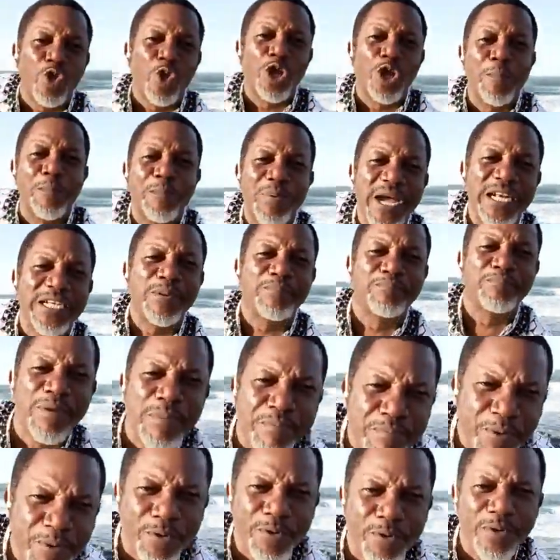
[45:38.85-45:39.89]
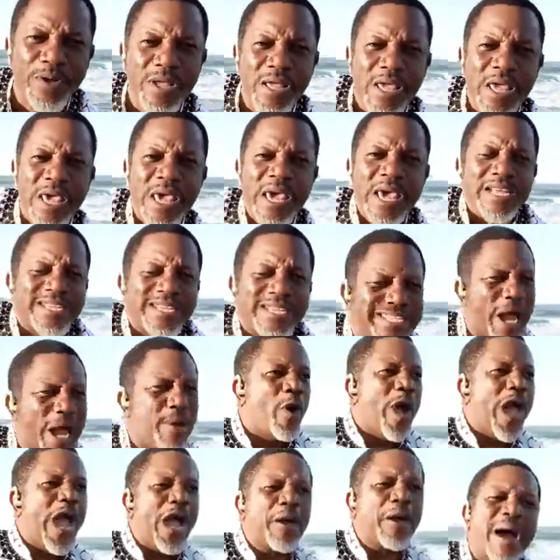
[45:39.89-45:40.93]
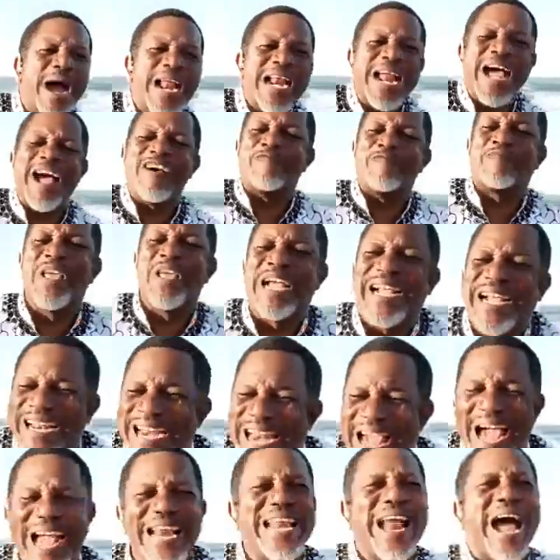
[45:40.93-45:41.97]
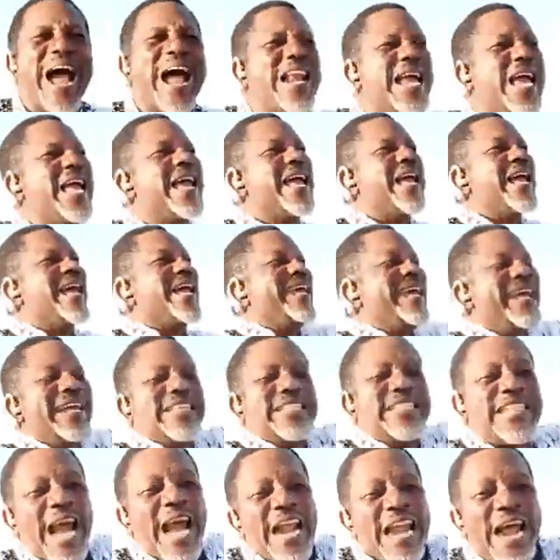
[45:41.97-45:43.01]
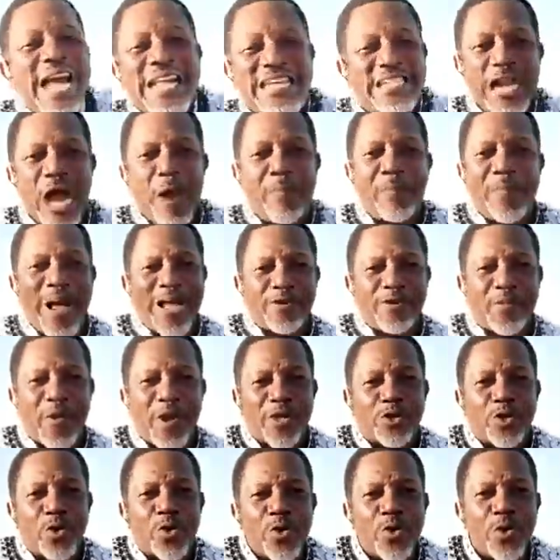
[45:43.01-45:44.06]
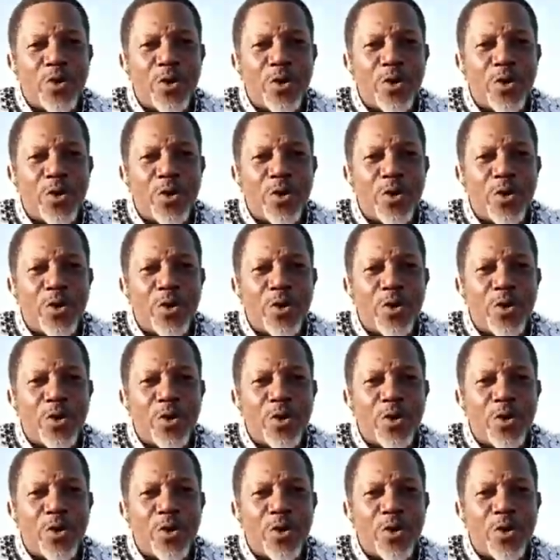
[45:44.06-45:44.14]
to liberate the people. Samuel Ekpa have declared that it's a Nigerian passport.